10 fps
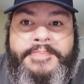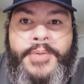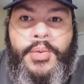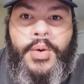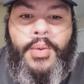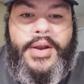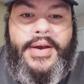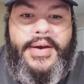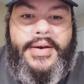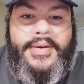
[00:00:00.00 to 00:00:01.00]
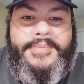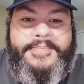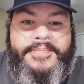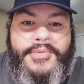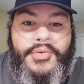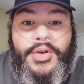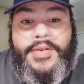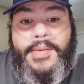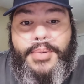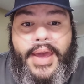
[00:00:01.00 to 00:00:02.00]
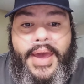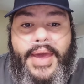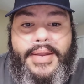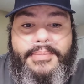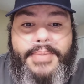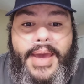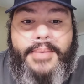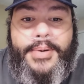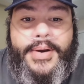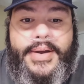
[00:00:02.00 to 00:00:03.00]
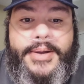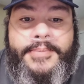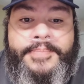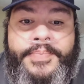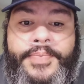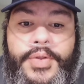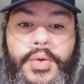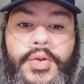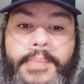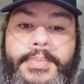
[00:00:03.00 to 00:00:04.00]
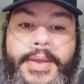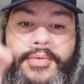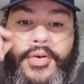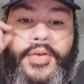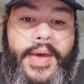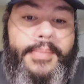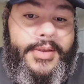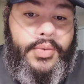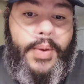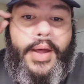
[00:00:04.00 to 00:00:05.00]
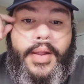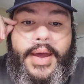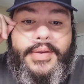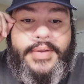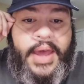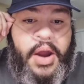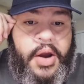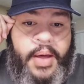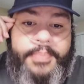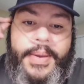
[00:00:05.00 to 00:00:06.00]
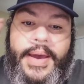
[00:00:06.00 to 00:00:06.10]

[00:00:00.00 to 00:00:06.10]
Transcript: we want to reciprocate and be able to do something for them as well as they are helping